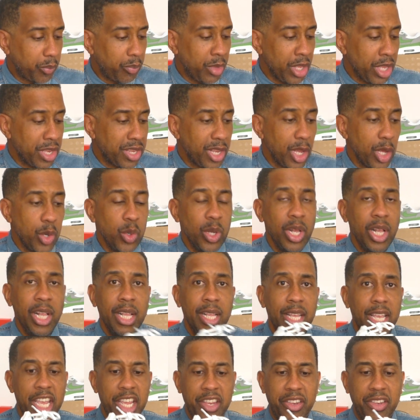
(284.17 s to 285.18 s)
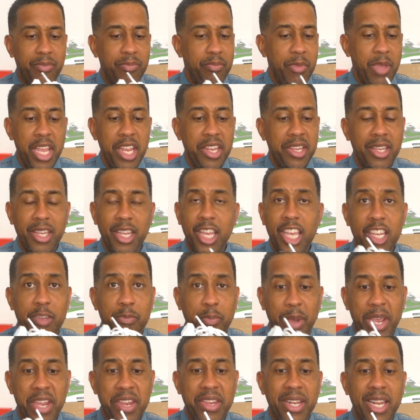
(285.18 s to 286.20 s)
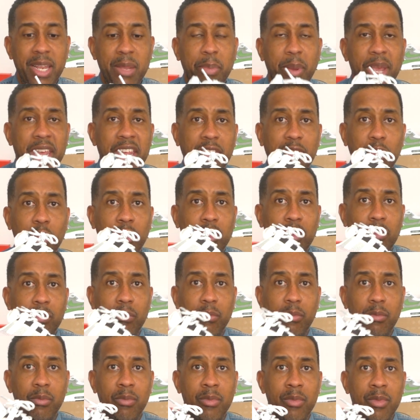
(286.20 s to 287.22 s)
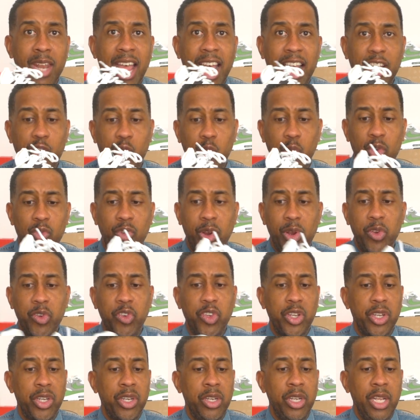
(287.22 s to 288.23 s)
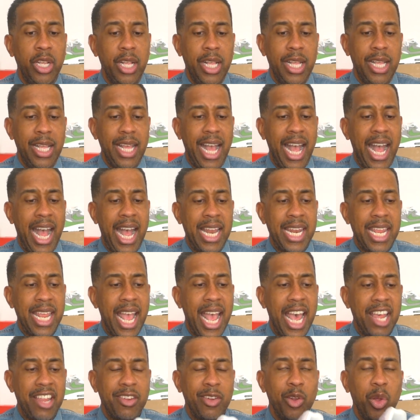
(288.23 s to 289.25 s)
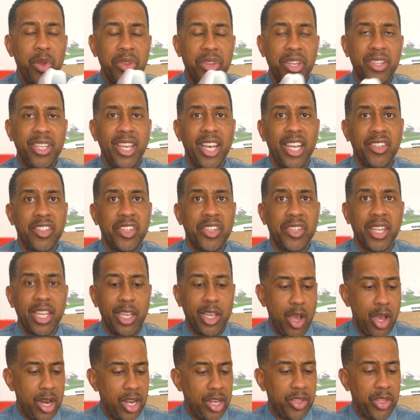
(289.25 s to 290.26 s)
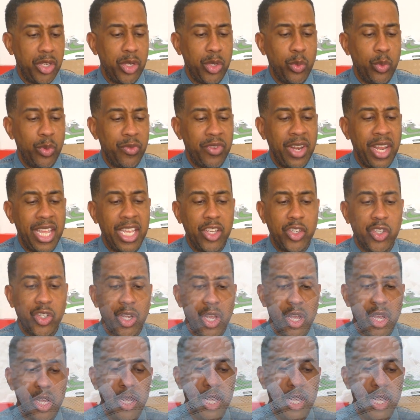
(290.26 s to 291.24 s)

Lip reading: So it's basically based on natural erosion, and it has lots of touches that kind of do with nature.